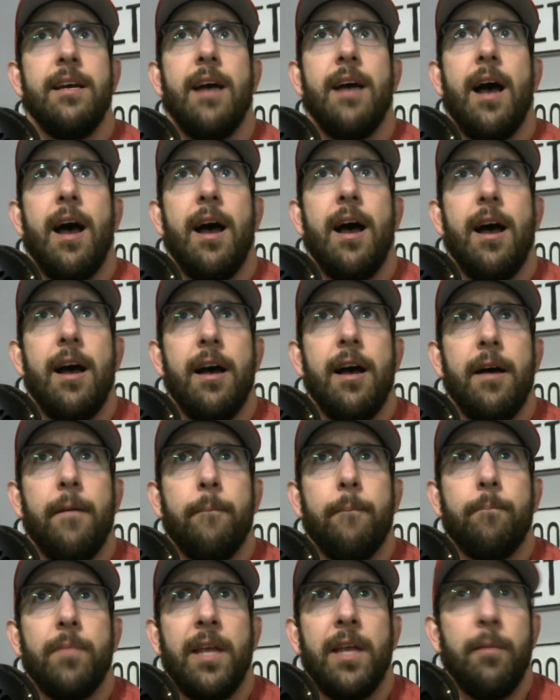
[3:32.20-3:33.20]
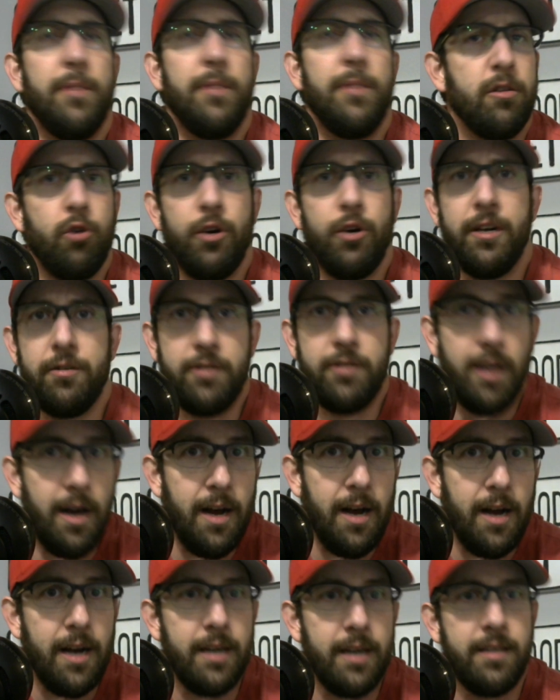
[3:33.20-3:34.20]
Um, him and the lawyer
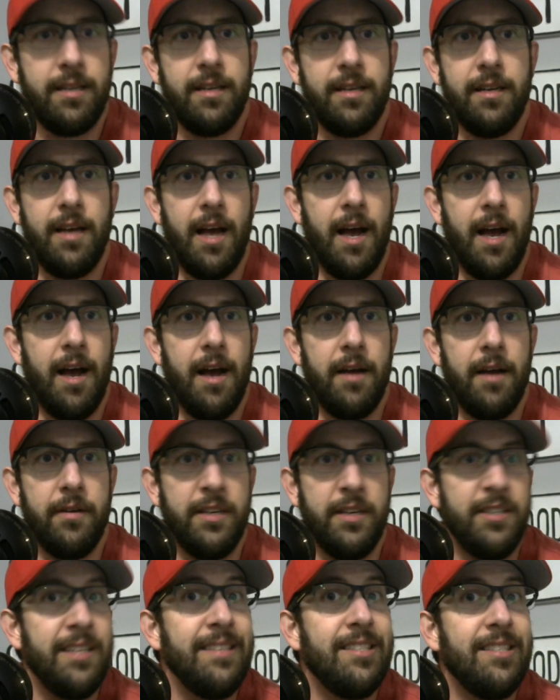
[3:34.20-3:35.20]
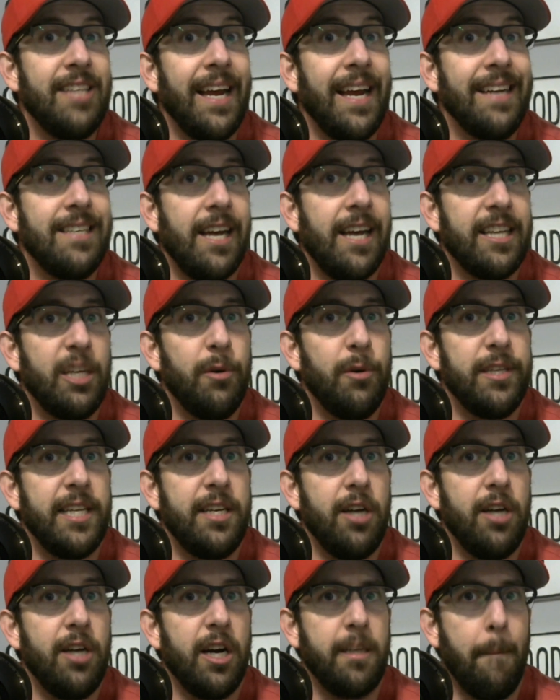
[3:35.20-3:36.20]
talked. Uh, didn't say exactly what they
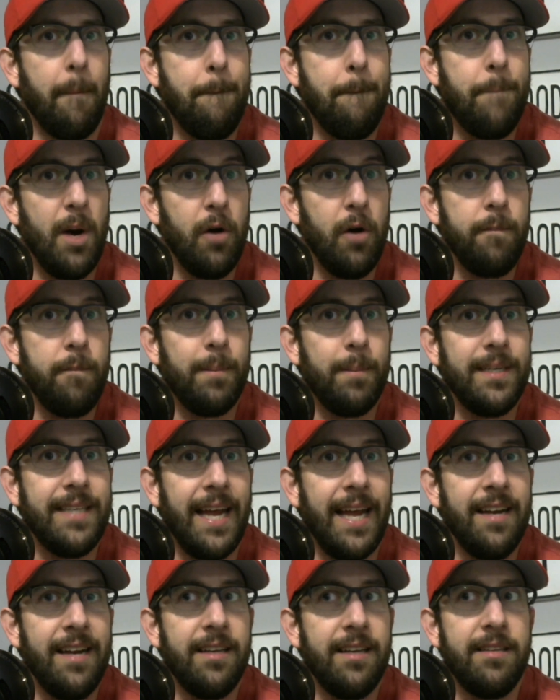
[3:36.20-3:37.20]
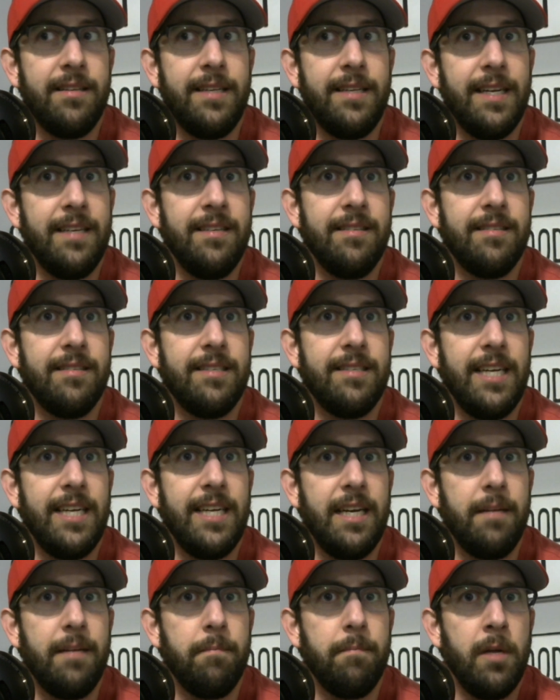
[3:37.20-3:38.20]
talked about, but Dana didn't
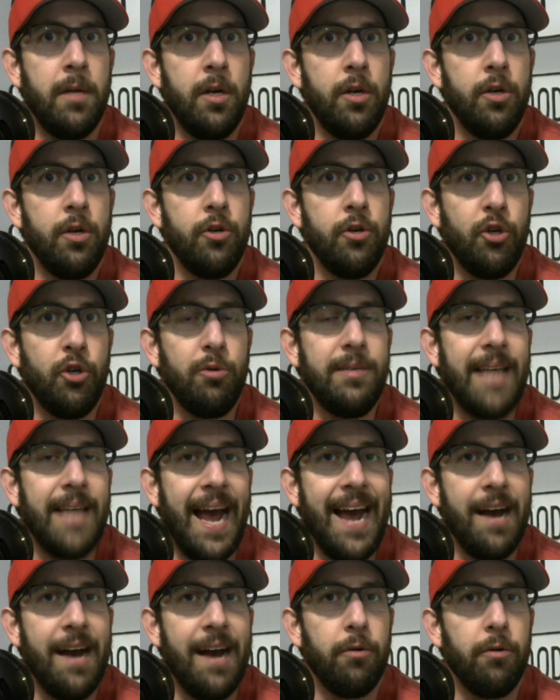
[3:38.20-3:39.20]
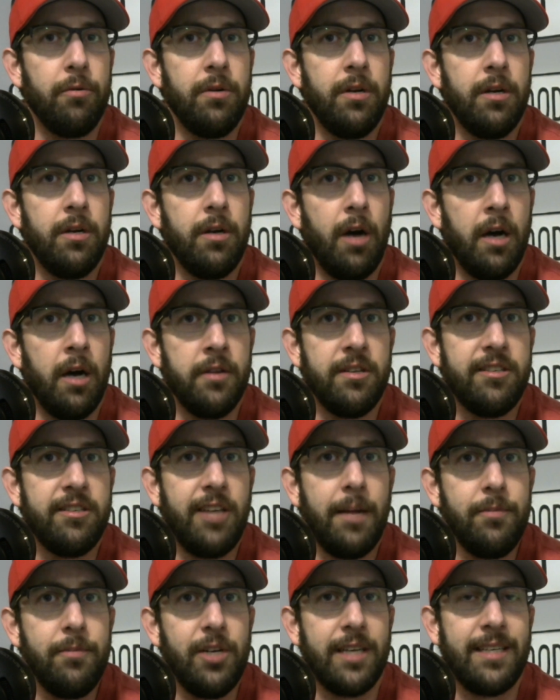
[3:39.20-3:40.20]
seem too down on the
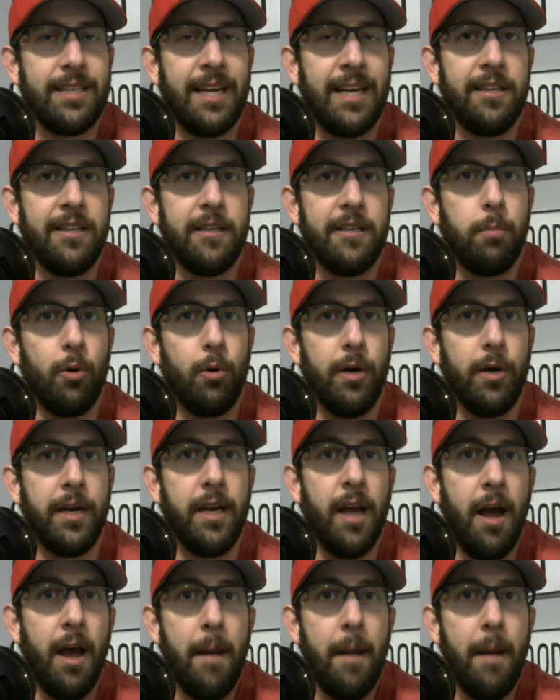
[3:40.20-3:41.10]
subject at this point.